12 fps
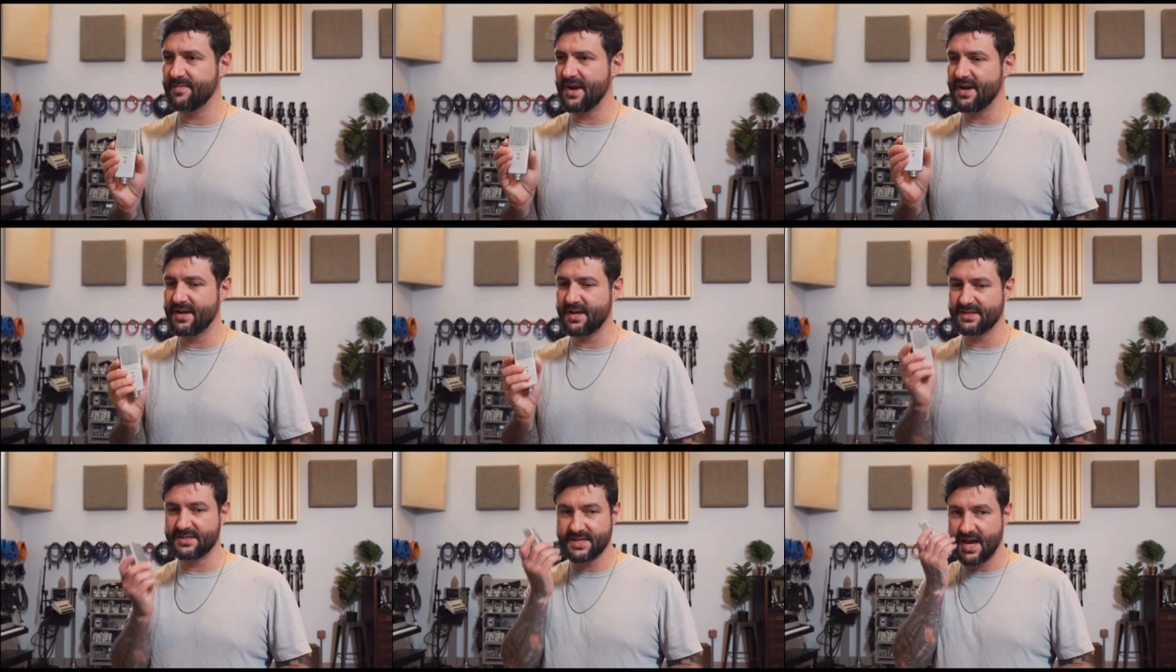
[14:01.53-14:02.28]
mic,
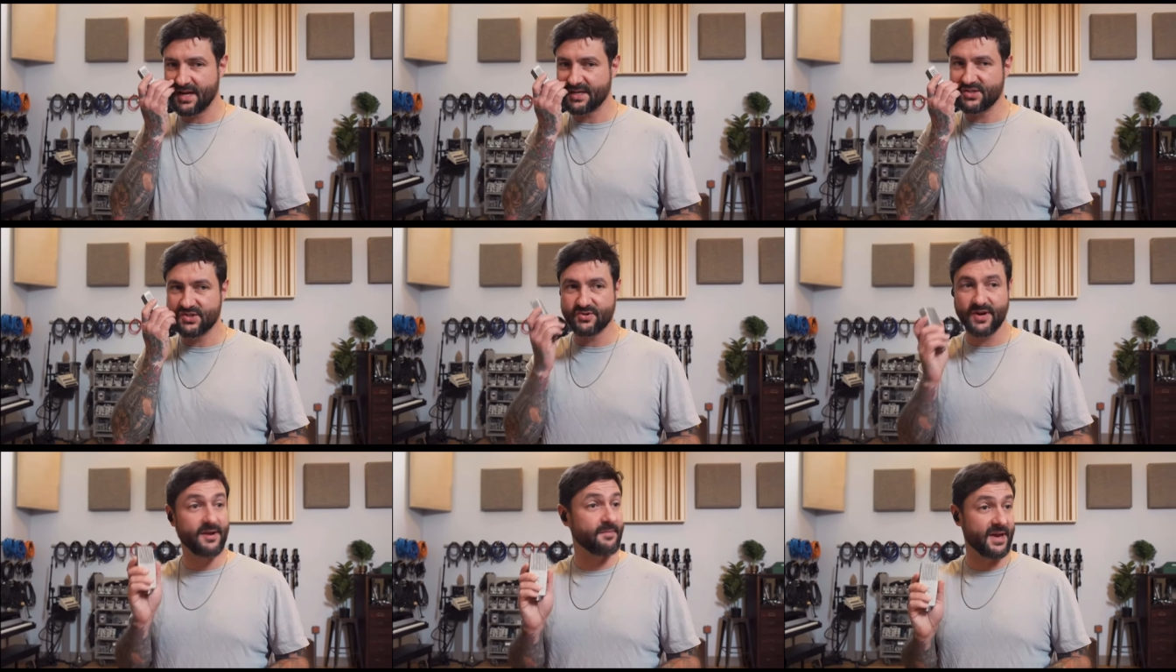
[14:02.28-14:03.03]
it's not
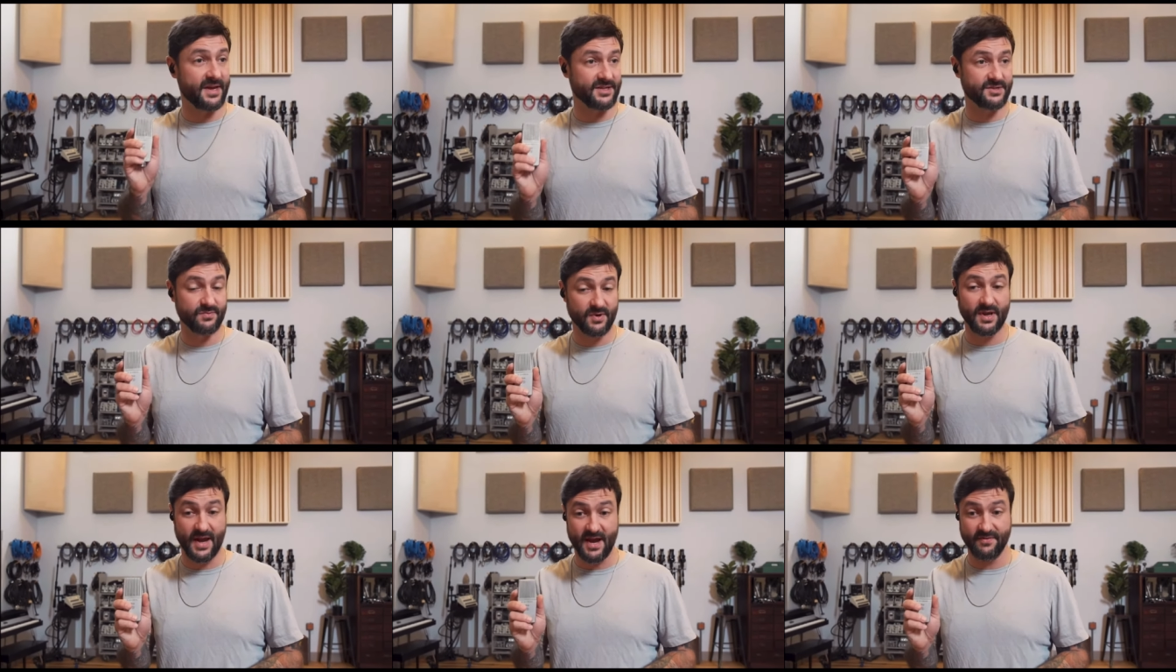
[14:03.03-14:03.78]
extreme. Like it's
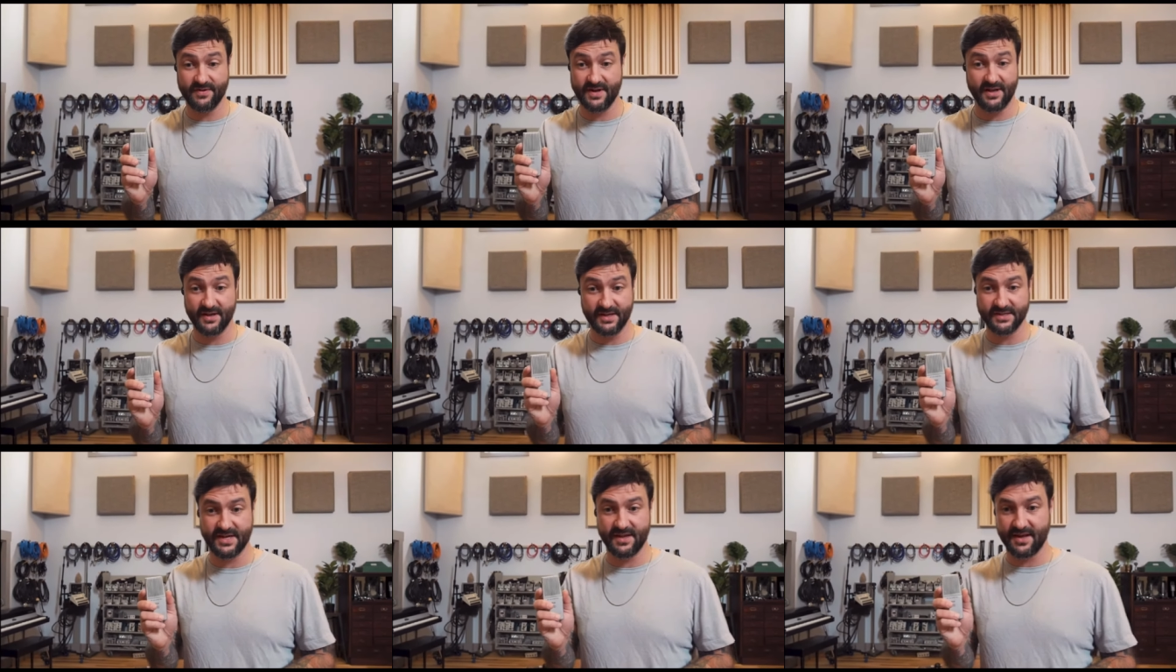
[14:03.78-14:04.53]
really high fidelity.
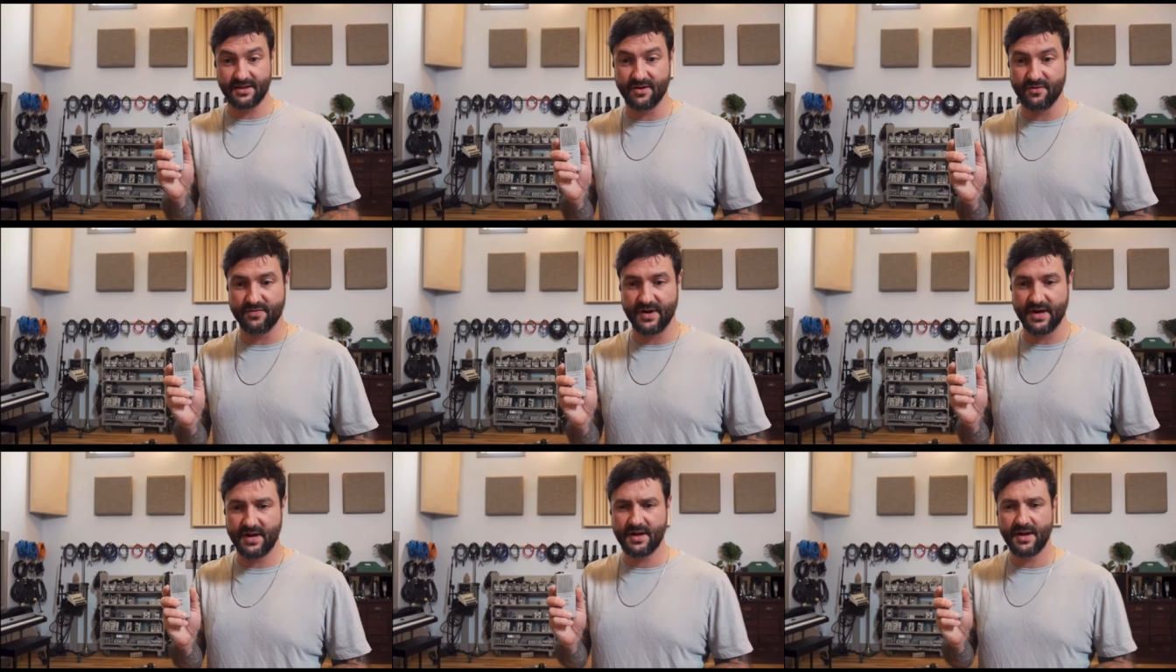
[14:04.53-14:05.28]
It's not like
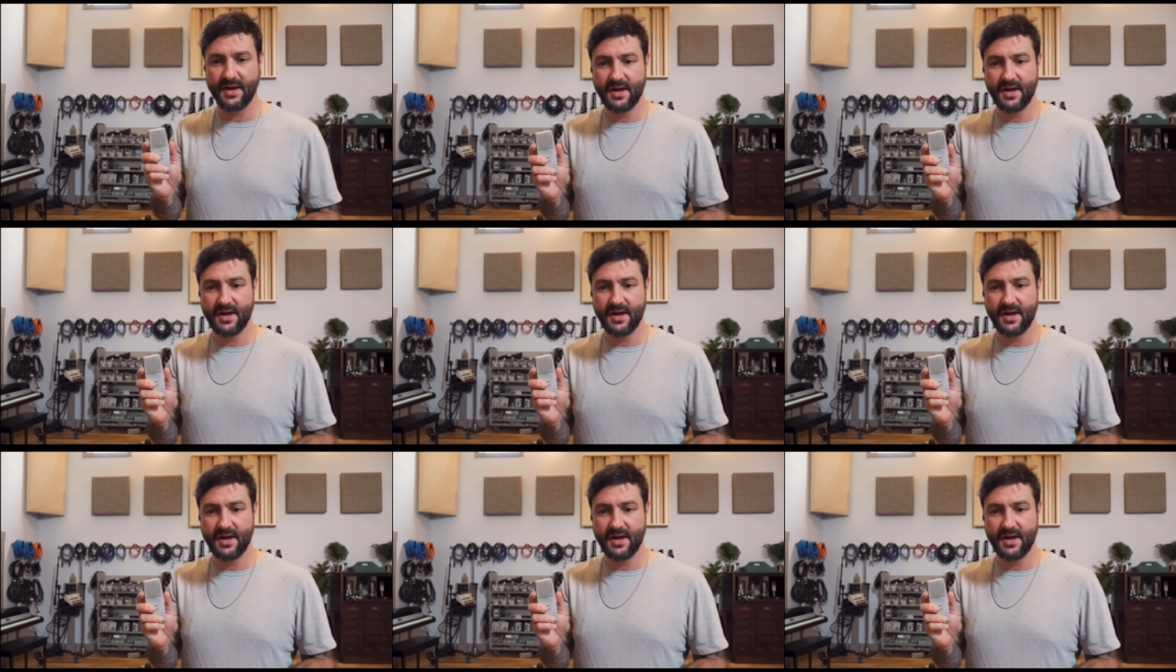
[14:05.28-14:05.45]
lo-fi.